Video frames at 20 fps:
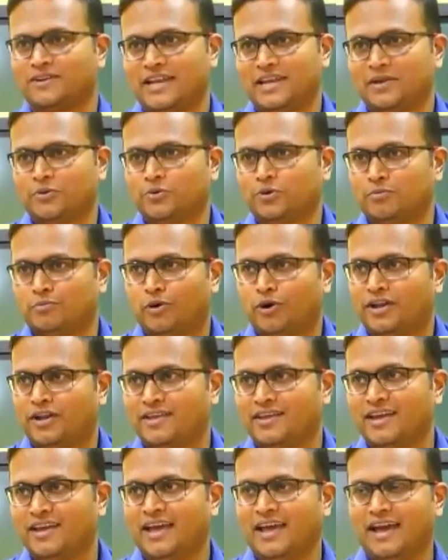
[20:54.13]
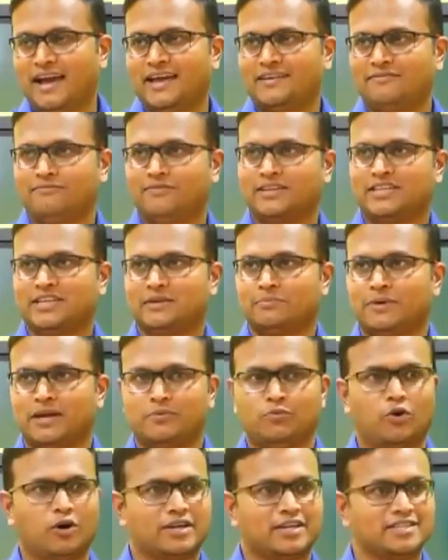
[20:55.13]
telling good morning and whether
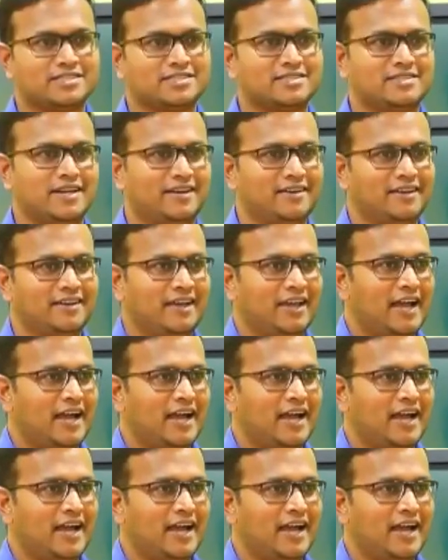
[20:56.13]
my work is done.